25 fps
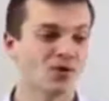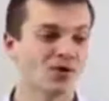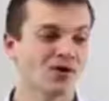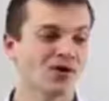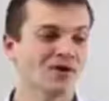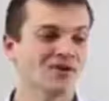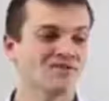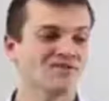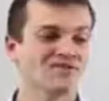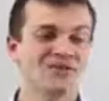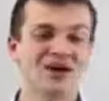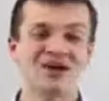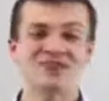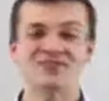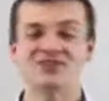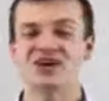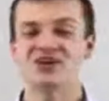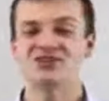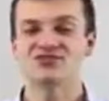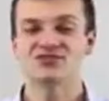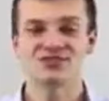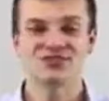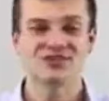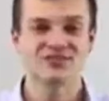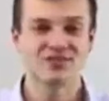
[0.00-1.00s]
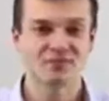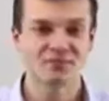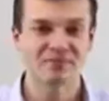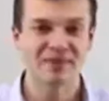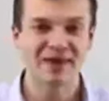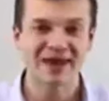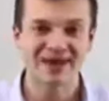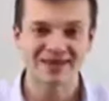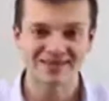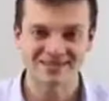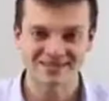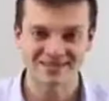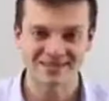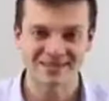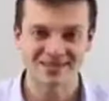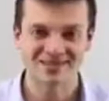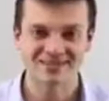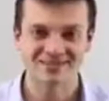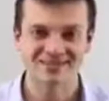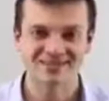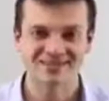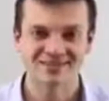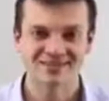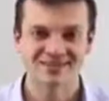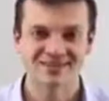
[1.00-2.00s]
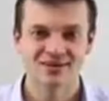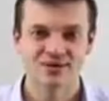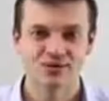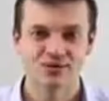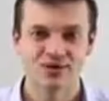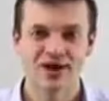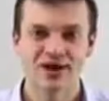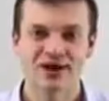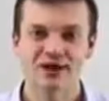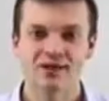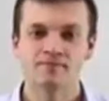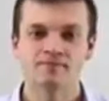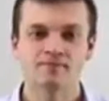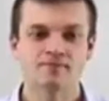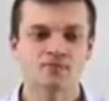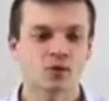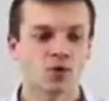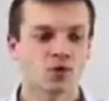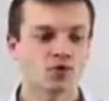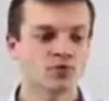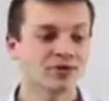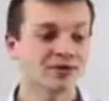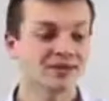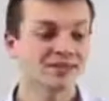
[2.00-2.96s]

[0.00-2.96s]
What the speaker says: or 500 different magazines, right?